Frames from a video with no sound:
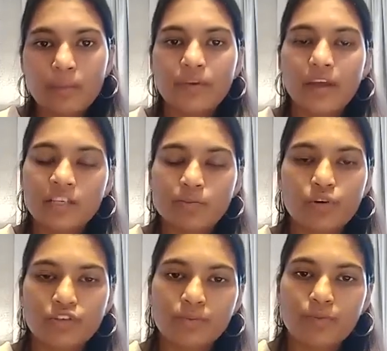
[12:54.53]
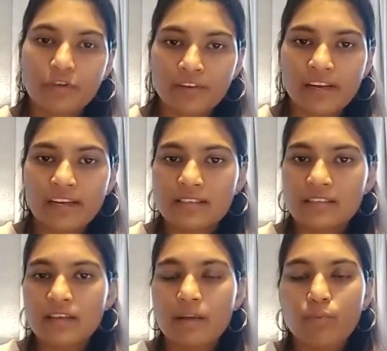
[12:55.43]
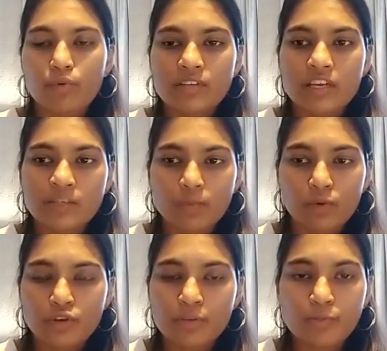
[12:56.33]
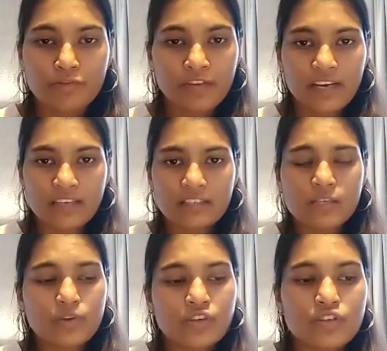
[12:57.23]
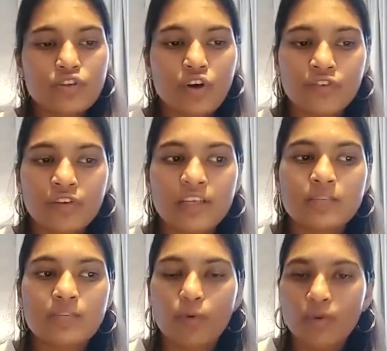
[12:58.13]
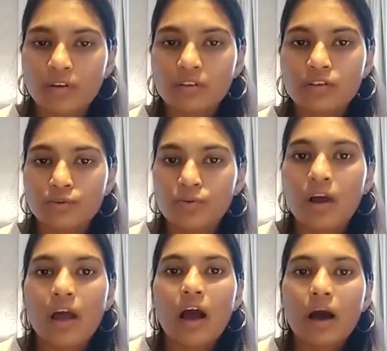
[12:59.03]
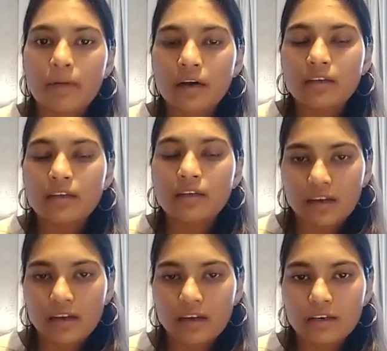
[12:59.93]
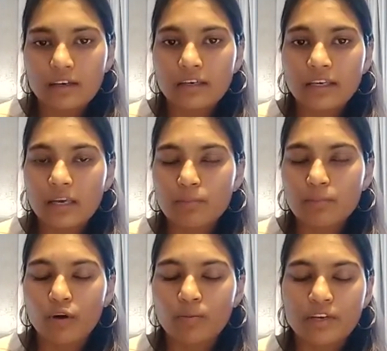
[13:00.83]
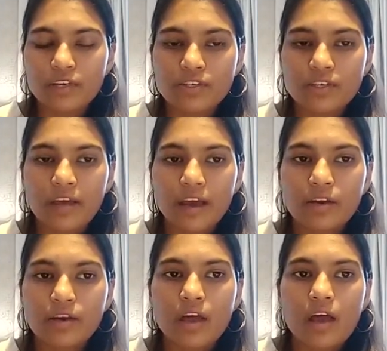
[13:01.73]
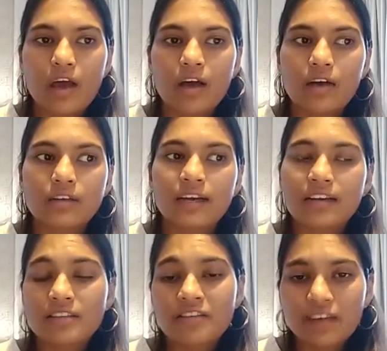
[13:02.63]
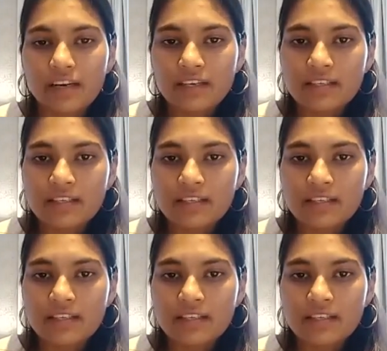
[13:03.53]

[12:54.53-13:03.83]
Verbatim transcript: pre exposure prophylaxis and post exposure prophylaxis, which is not really spoken to among the young uh, key population. And uh, that is a very